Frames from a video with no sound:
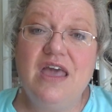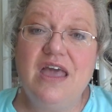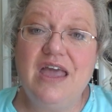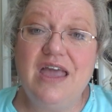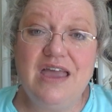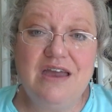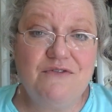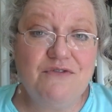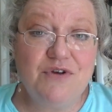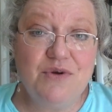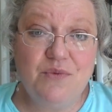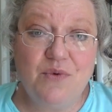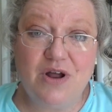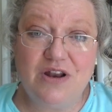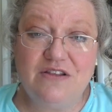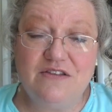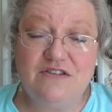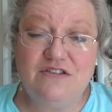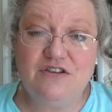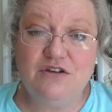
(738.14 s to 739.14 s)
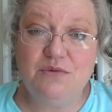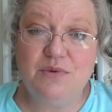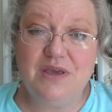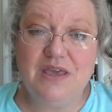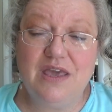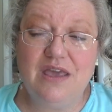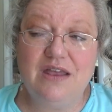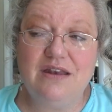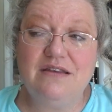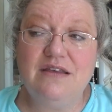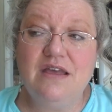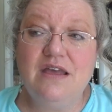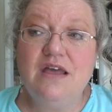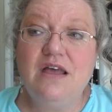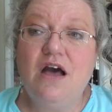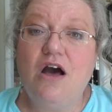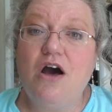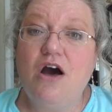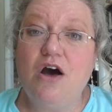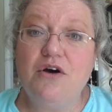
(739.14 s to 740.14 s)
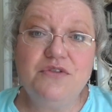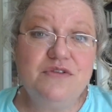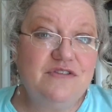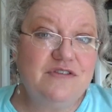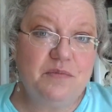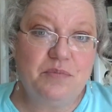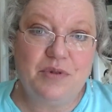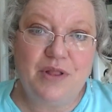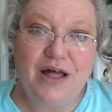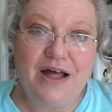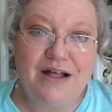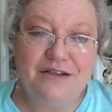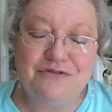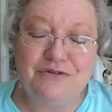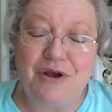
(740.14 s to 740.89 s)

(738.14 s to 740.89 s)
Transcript: Everyone is doing it. All the supplies